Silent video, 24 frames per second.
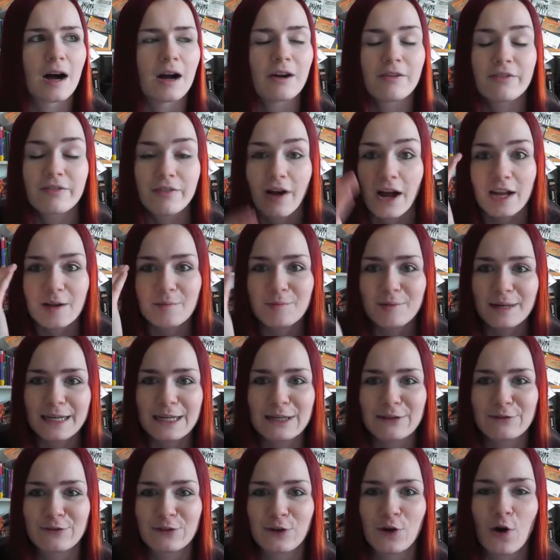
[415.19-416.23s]
I
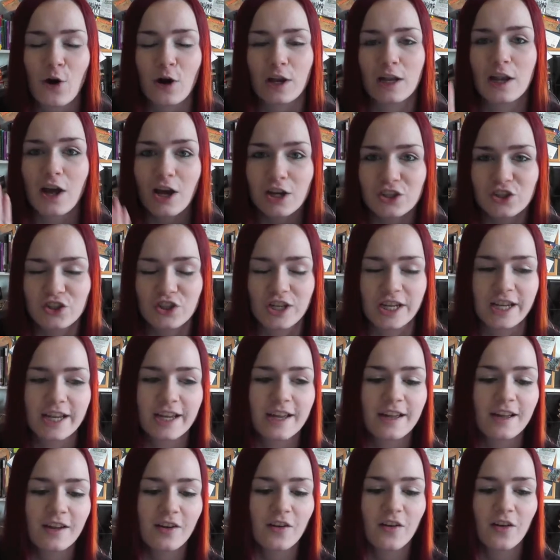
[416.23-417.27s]
completely forgot. Last
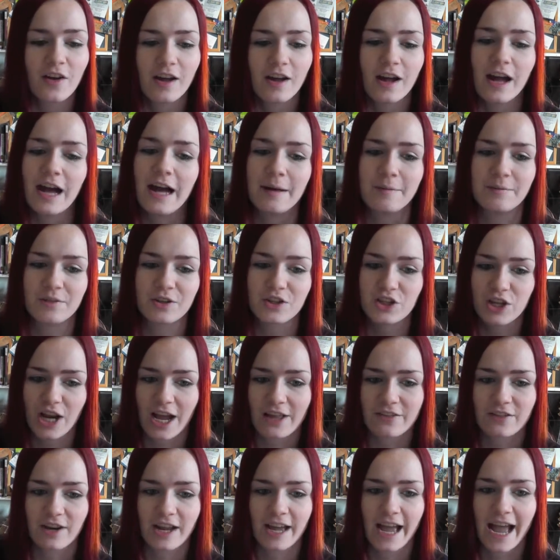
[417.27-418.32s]
year, the
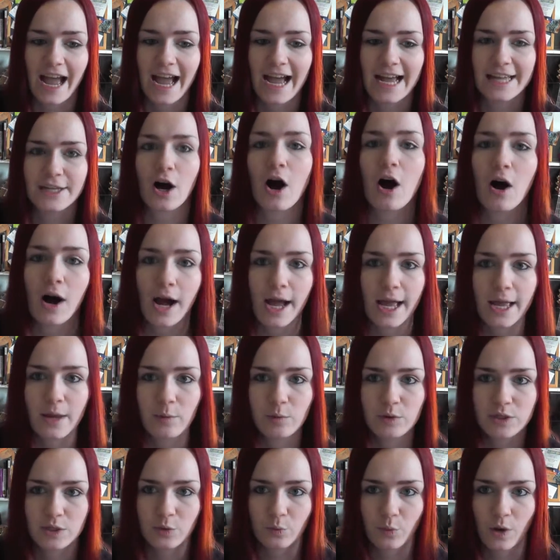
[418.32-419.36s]
chat that I had, I
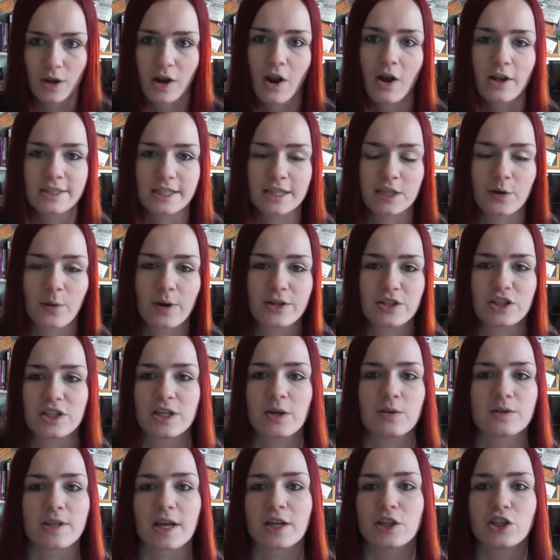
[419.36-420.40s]
was the one asking the questions.
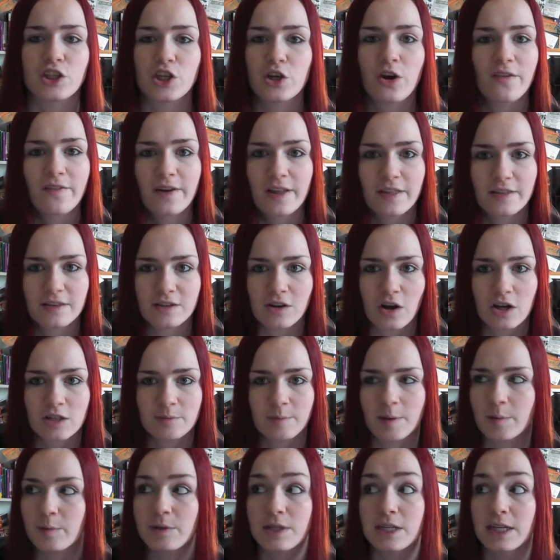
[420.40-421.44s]
He was like, do you have anything to ask
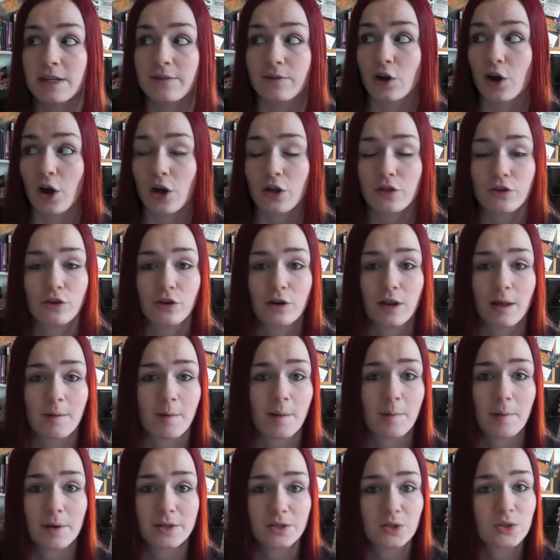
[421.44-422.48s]
me? We didn't even go through like
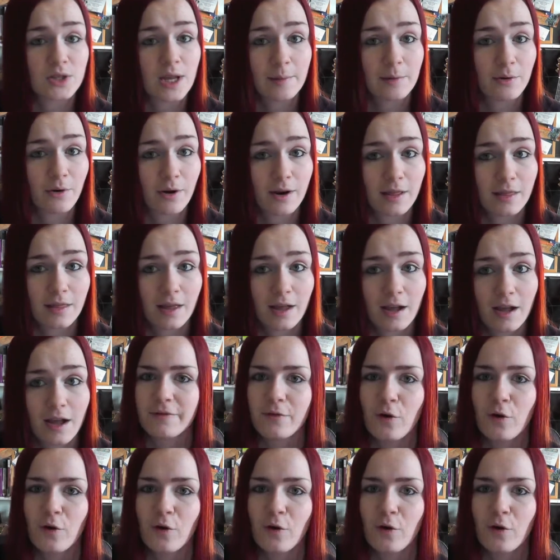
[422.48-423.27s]
my personal statement or anything.